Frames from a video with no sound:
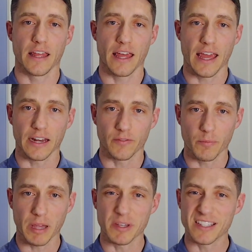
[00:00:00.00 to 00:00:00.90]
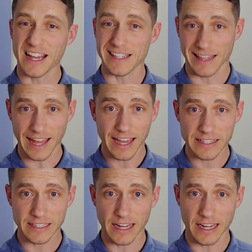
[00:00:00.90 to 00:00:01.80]
And if a baby stays in that
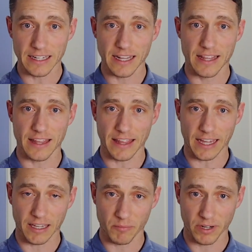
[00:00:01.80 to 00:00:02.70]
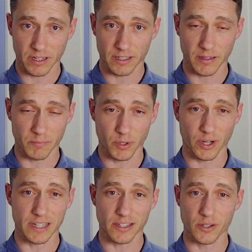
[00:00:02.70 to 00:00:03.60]
state, then that can
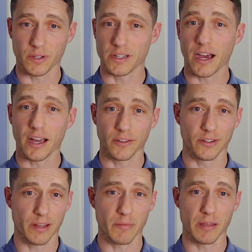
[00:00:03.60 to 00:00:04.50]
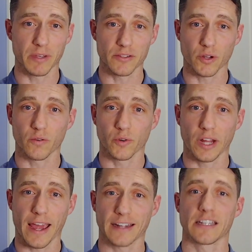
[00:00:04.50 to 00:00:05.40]
progress into a toddler that maybe is
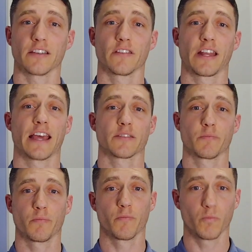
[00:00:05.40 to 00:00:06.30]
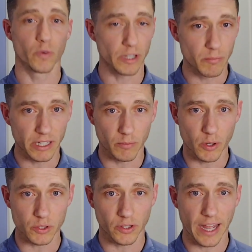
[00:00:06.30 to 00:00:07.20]
overreactive and has a really big
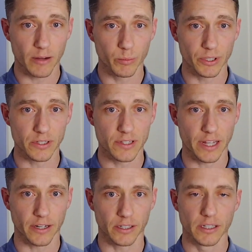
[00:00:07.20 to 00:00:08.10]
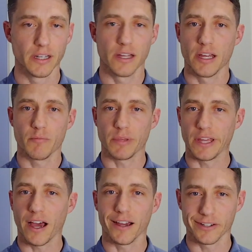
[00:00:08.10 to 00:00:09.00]
emotional outbursts that are
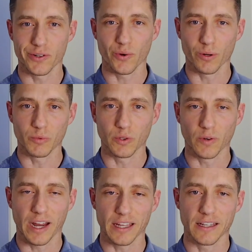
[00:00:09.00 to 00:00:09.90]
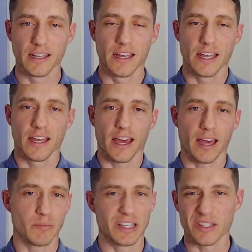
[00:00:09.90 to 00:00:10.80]
beyond normal, right?
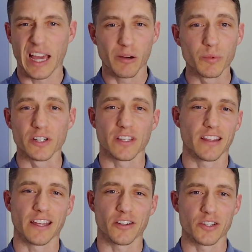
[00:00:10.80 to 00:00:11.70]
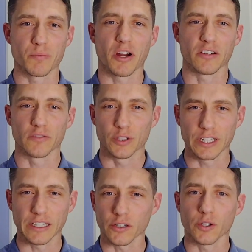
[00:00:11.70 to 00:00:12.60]
Because outbursts, I think, are just part of
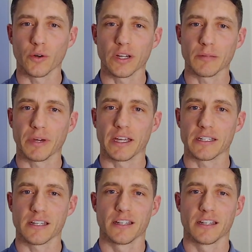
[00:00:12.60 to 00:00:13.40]
learning and growing, but